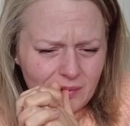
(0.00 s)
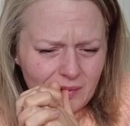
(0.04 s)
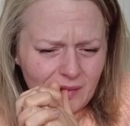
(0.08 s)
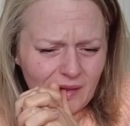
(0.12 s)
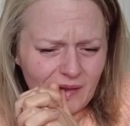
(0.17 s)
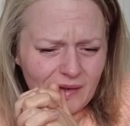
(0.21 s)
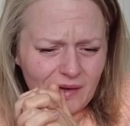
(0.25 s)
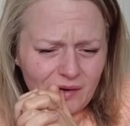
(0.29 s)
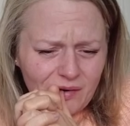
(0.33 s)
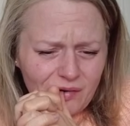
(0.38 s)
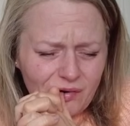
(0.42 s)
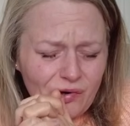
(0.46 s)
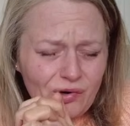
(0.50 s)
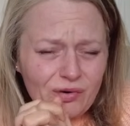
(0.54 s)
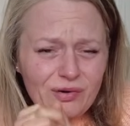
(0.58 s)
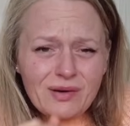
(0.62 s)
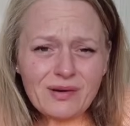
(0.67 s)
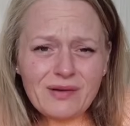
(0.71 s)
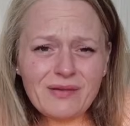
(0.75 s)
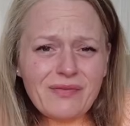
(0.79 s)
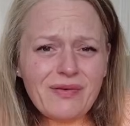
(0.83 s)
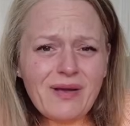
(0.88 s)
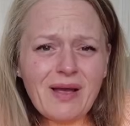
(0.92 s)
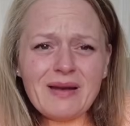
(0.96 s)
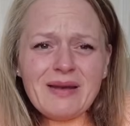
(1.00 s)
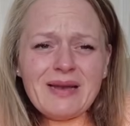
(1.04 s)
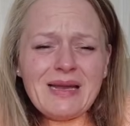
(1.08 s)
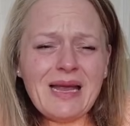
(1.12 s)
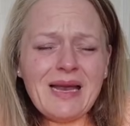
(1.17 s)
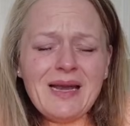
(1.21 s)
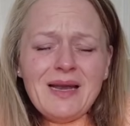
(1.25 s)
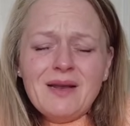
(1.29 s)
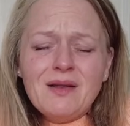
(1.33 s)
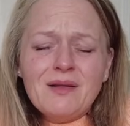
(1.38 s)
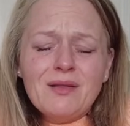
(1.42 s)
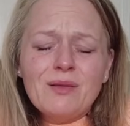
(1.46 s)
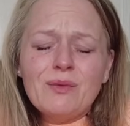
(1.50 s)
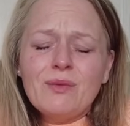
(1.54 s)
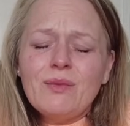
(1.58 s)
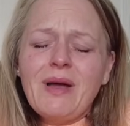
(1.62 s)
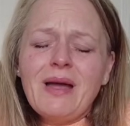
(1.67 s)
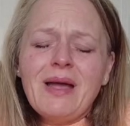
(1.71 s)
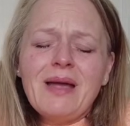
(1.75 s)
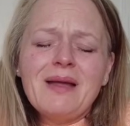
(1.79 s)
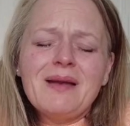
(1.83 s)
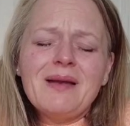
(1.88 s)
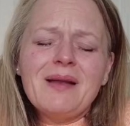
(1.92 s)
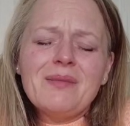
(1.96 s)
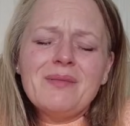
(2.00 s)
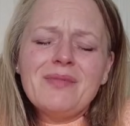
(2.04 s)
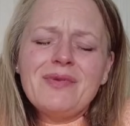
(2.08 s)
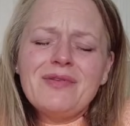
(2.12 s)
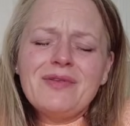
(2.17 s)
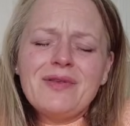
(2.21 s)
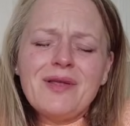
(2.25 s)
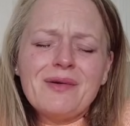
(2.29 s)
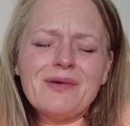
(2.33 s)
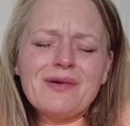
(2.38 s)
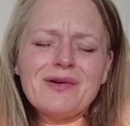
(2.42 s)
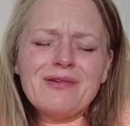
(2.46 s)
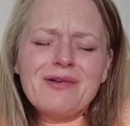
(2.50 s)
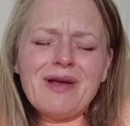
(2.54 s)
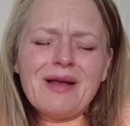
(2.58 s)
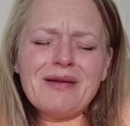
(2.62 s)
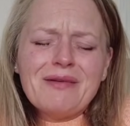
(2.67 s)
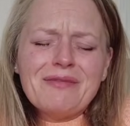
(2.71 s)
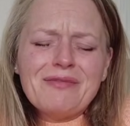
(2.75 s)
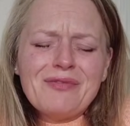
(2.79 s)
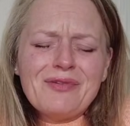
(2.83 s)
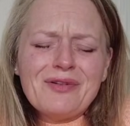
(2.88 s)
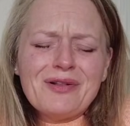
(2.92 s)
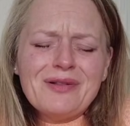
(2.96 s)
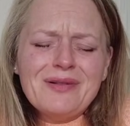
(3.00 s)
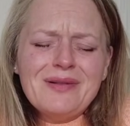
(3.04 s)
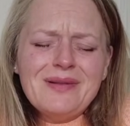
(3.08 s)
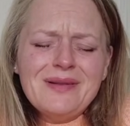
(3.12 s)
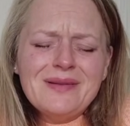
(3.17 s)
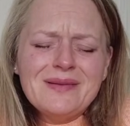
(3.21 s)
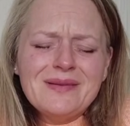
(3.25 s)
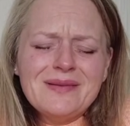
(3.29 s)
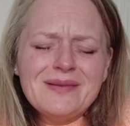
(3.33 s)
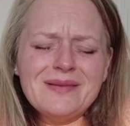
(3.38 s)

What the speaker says: And I couldn't have had it any other way, and I'm so grateful.